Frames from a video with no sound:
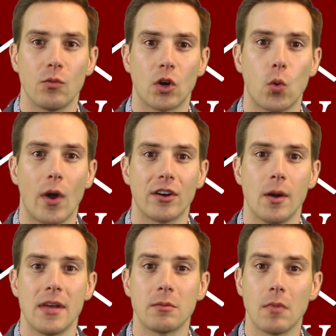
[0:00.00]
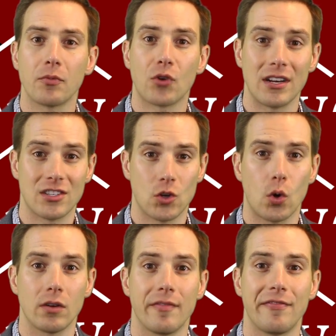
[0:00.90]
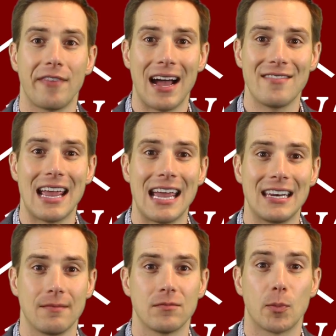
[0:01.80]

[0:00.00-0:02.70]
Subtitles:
require a minimum credit score of 580